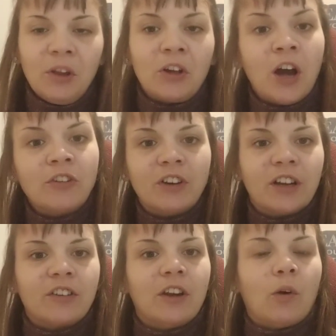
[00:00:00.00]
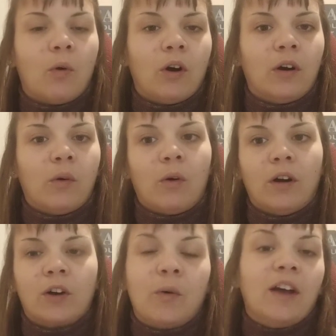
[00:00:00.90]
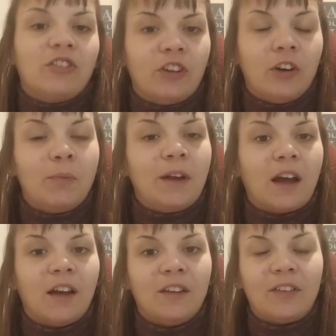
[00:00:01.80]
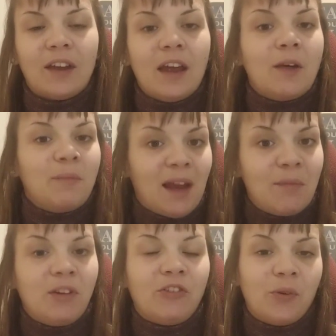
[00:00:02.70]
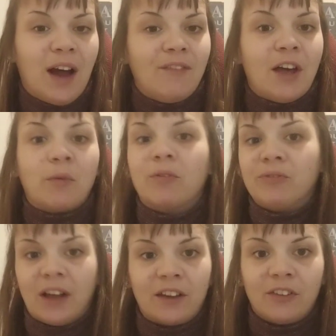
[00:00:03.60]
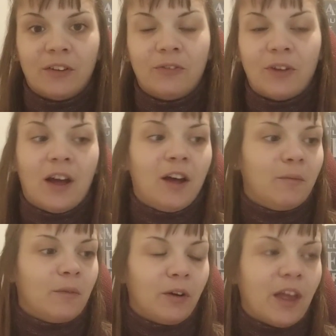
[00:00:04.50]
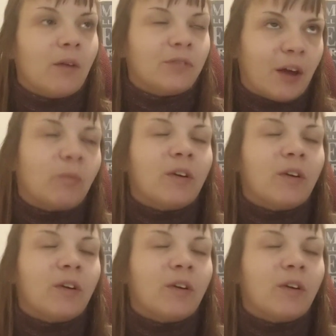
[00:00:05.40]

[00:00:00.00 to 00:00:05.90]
contradicted or questioned because babies do have that reflexive or that